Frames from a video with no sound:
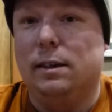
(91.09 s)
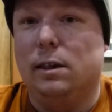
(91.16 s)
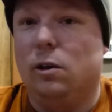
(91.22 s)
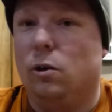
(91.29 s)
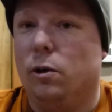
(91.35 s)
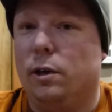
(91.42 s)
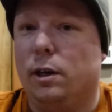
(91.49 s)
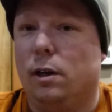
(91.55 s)

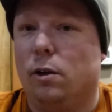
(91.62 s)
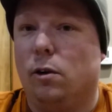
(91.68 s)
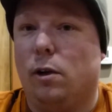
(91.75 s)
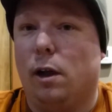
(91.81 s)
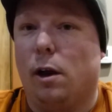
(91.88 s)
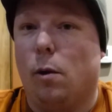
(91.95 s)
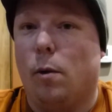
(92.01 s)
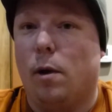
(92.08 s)
Oh, it didn't look
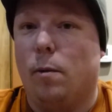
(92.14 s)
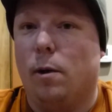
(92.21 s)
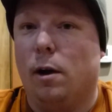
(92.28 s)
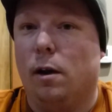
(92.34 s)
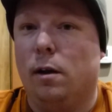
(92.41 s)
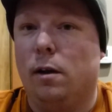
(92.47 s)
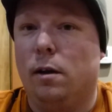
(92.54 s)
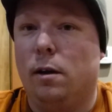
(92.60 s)
like it went
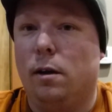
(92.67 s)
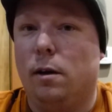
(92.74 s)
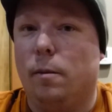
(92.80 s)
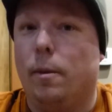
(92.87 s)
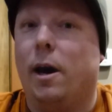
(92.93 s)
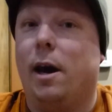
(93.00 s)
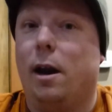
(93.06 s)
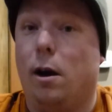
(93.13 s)
well.
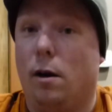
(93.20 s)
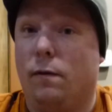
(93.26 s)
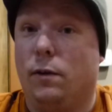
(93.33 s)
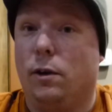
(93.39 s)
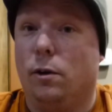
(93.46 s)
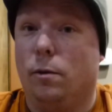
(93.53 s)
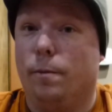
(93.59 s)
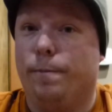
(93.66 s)
My hat off
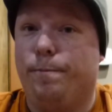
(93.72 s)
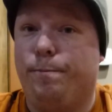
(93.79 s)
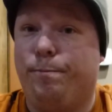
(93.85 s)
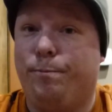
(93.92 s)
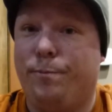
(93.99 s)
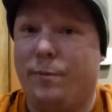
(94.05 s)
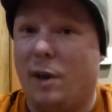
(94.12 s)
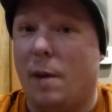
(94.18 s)
to you.
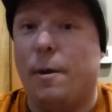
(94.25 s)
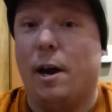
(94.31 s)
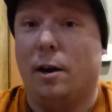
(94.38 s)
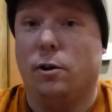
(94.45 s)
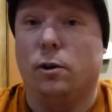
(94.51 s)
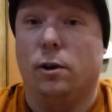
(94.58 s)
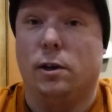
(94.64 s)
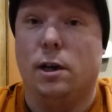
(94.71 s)
I'm not
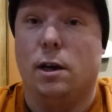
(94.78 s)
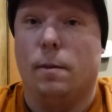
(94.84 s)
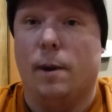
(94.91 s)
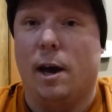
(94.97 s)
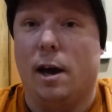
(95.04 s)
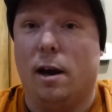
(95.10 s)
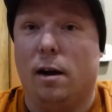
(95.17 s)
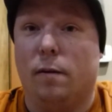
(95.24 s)
actually going to take my
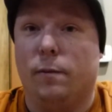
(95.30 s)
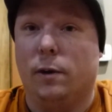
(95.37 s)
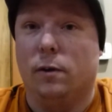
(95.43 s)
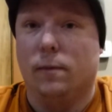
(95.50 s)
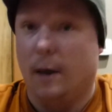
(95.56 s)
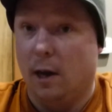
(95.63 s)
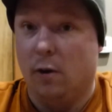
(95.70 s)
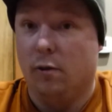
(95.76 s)
hat off
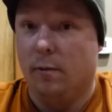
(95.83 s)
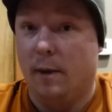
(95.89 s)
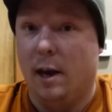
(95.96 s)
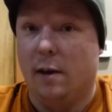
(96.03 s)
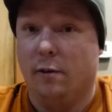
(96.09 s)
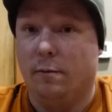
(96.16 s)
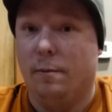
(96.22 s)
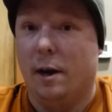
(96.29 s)
because my hair's a
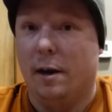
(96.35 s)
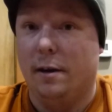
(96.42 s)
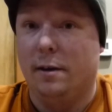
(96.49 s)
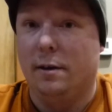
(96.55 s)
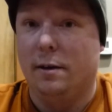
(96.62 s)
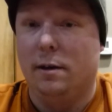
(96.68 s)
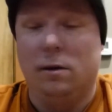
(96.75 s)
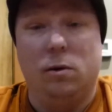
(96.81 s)
mess, but
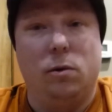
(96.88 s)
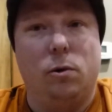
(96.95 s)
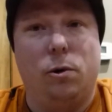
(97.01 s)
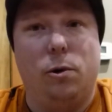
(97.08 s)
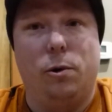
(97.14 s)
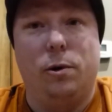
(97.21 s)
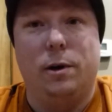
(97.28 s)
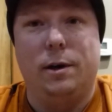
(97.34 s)

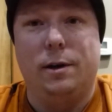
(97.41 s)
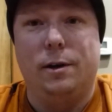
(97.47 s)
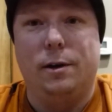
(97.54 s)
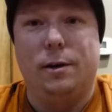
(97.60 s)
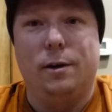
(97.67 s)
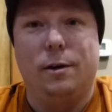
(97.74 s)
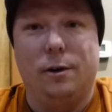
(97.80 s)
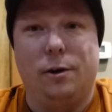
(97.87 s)
whew,
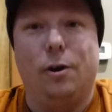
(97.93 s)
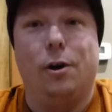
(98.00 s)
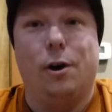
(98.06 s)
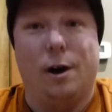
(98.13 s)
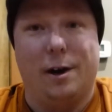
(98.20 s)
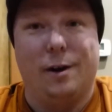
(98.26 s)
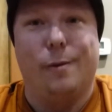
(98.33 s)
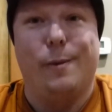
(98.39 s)
good
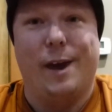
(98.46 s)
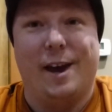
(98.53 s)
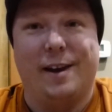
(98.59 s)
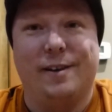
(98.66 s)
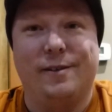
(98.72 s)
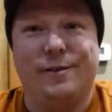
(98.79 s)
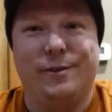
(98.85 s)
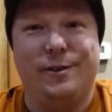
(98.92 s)
on you, man.
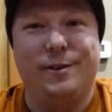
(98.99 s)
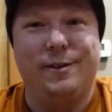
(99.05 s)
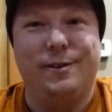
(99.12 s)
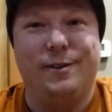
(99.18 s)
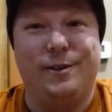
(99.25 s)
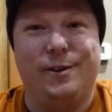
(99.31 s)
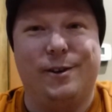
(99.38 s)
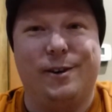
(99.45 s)

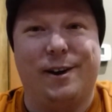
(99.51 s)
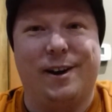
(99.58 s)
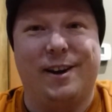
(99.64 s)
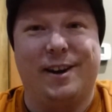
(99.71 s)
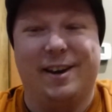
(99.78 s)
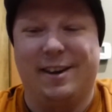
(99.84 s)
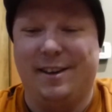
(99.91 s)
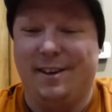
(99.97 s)
Good on you.